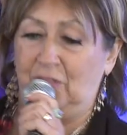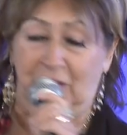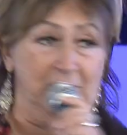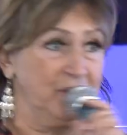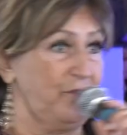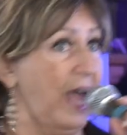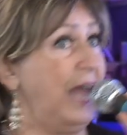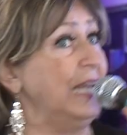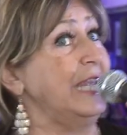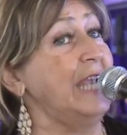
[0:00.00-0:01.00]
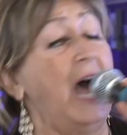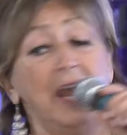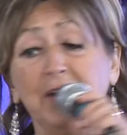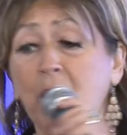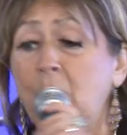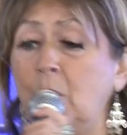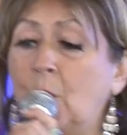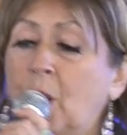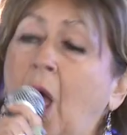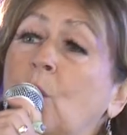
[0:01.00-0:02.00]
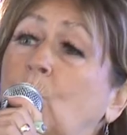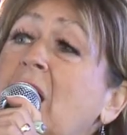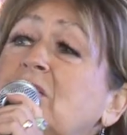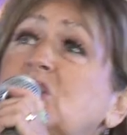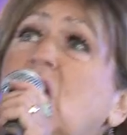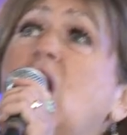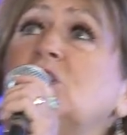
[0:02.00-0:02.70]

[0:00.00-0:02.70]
There's a valley I know where the tall